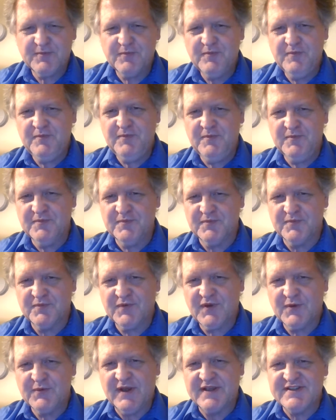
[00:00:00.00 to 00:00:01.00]

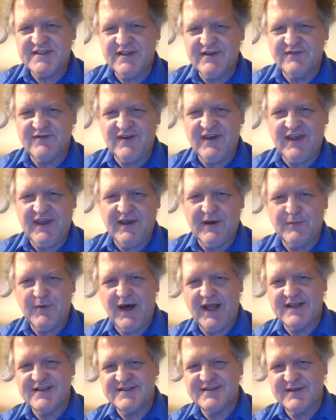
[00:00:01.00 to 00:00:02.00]
When I see a V, I
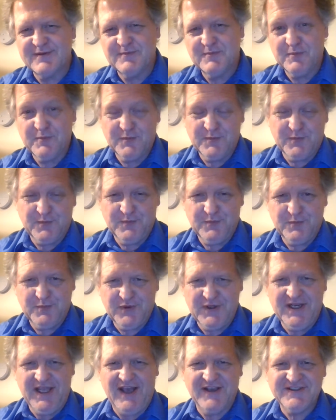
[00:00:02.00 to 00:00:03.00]
want to
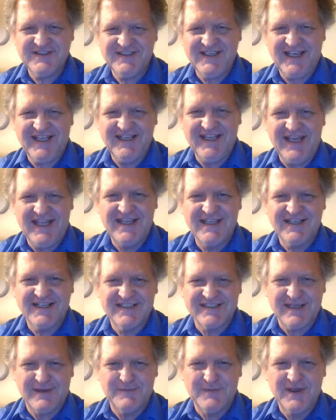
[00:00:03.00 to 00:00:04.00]
pronounce it like an N
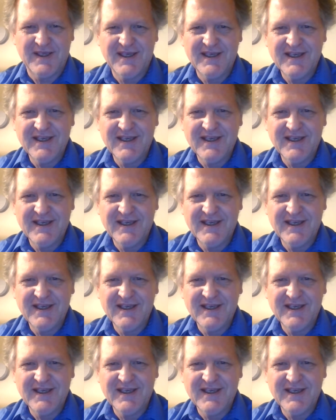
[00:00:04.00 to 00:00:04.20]
because I'm